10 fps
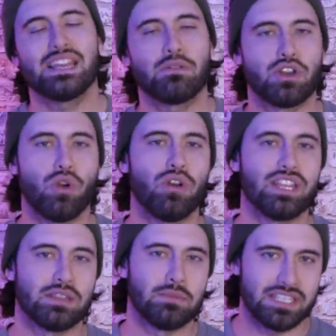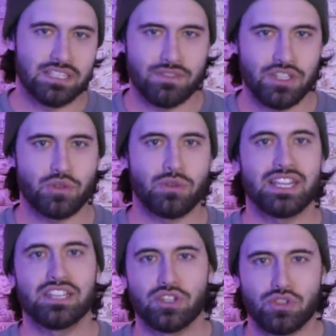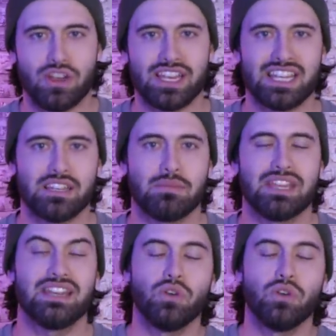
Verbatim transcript: They were calling them individually to try and get them in,